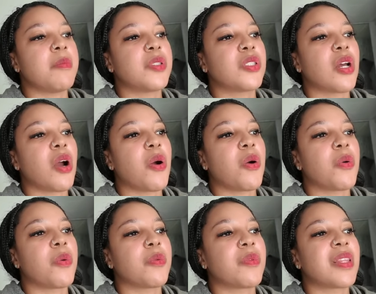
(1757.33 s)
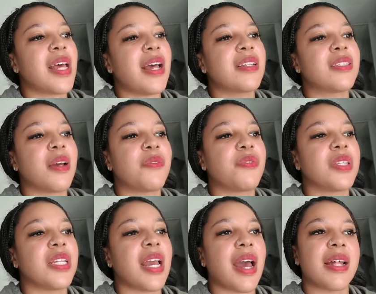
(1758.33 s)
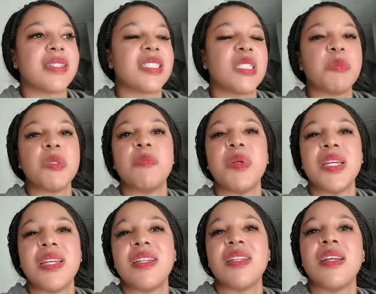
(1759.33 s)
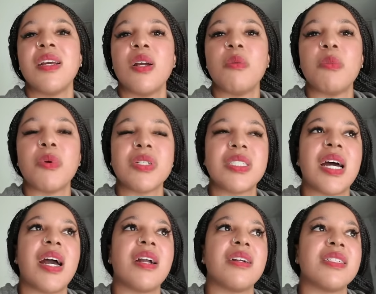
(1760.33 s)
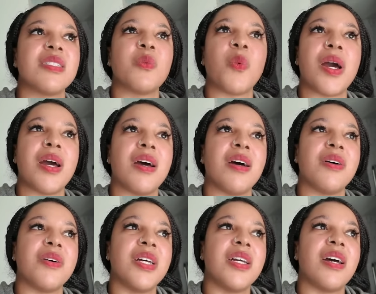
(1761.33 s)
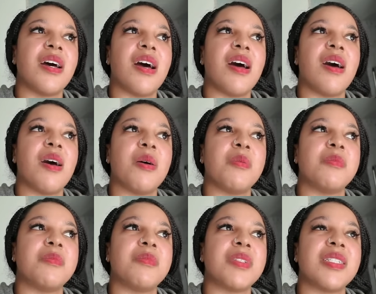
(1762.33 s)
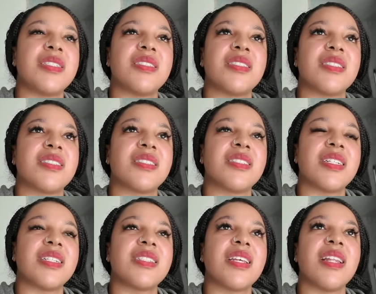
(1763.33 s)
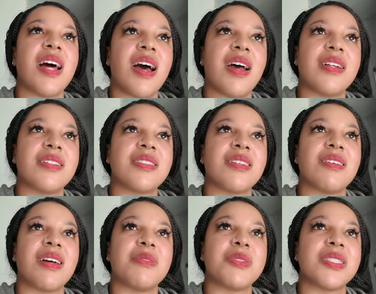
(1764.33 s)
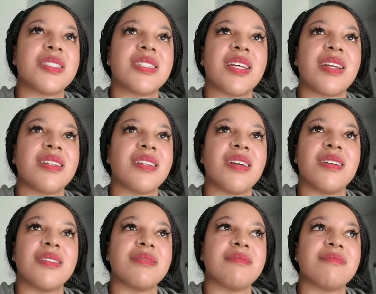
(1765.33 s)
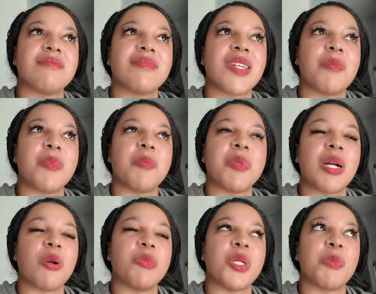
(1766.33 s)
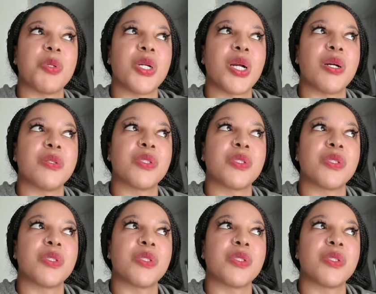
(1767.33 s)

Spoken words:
So that definitely adds to me being more tired as well. It's a lot. So I was just like, no, I'm not gonna be able to go.